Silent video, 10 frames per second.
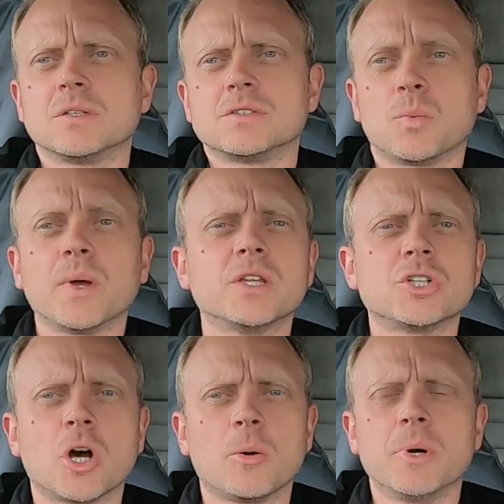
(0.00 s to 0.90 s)
win the
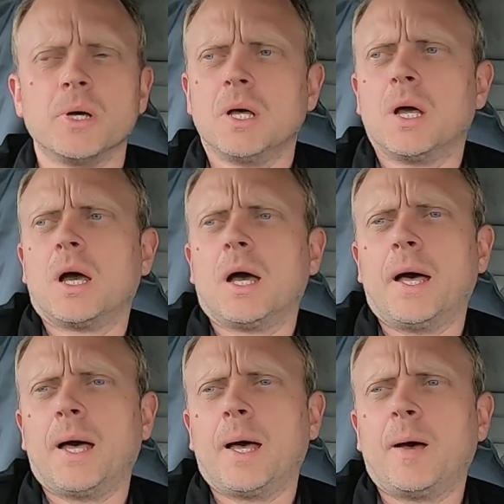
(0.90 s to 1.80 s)
job.
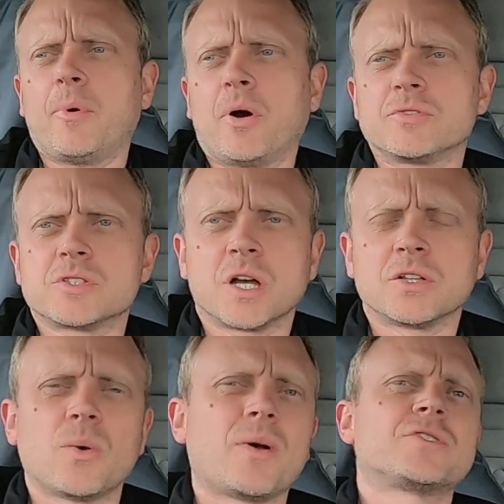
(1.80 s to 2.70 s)
But obviously I
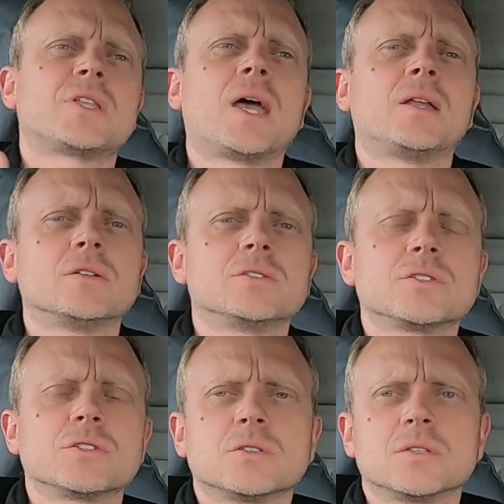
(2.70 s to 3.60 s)
do have
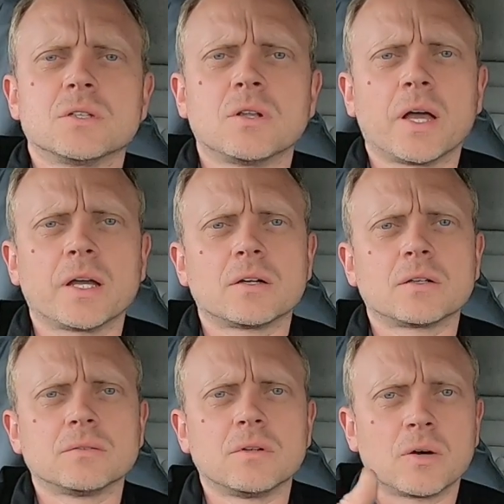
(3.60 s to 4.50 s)
standards, like
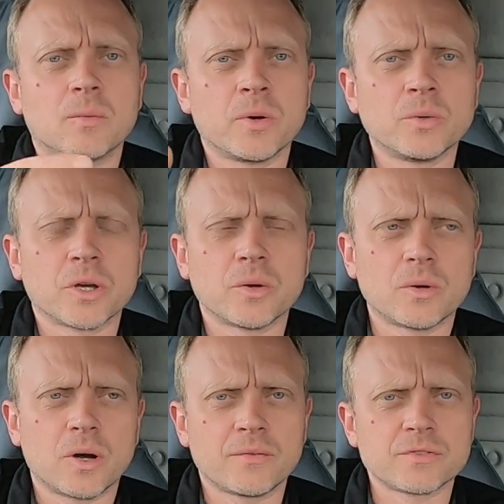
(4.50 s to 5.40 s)
we all do.
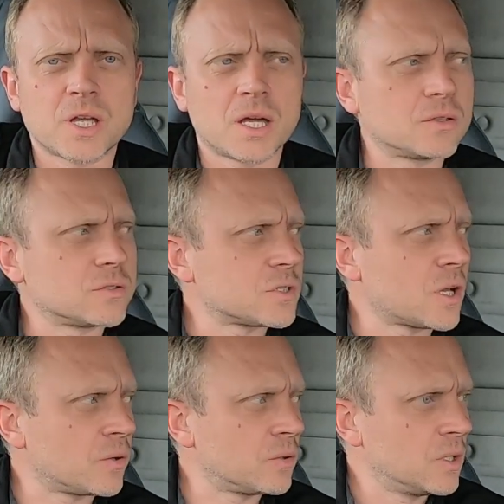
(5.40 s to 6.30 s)
I have standards,
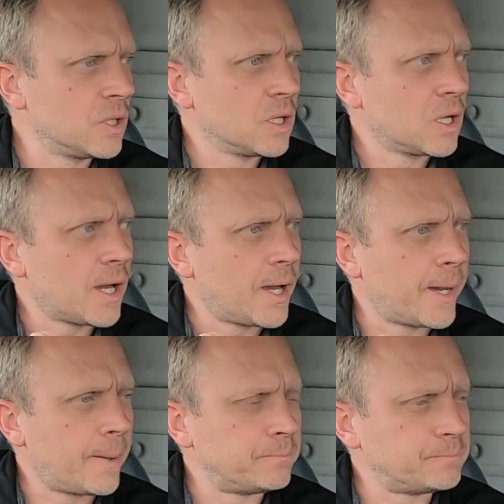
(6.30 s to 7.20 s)
so
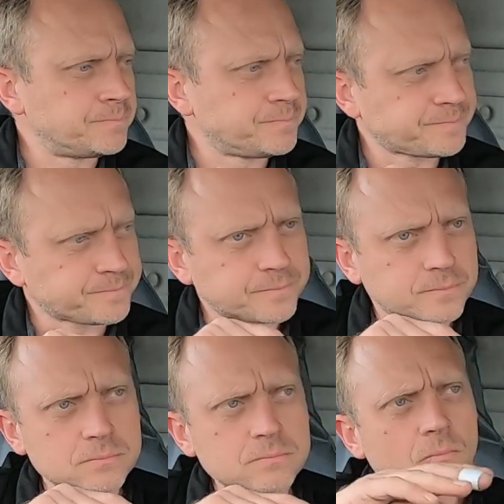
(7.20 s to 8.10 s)
I
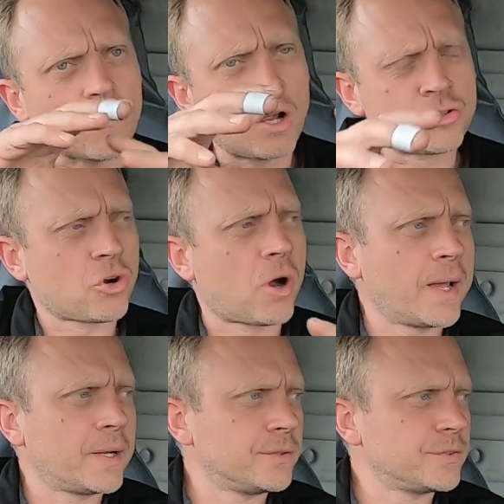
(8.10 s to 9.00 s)
try
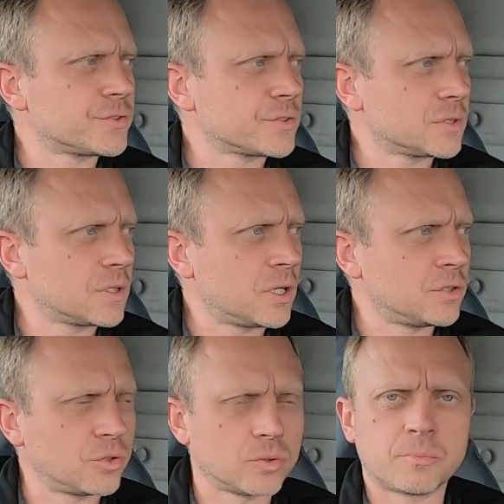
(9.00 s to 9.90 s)
and
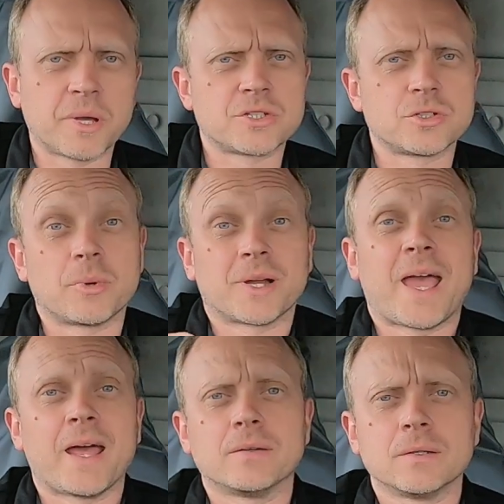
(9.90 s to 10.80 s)
do the best job I
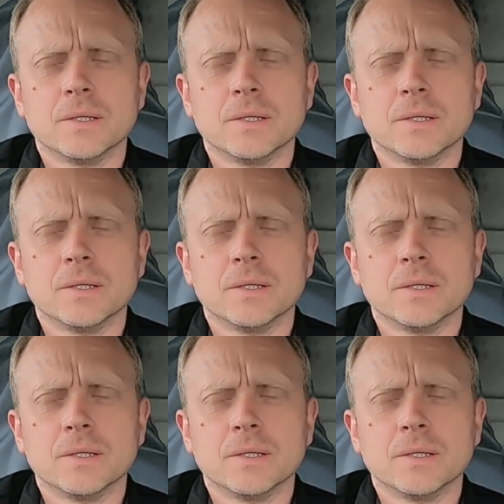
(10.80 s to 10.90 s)
can.